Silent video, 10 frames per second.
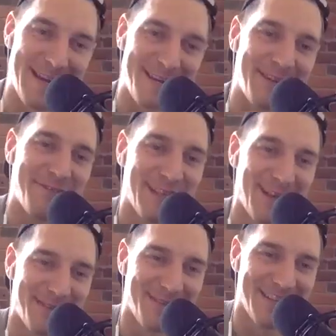me feel
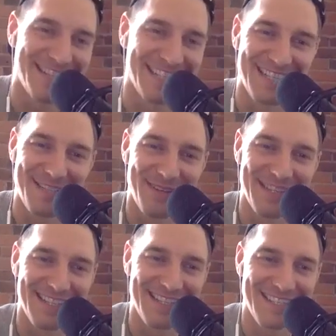optimistic just by
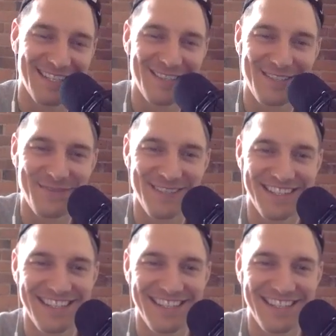listening to you.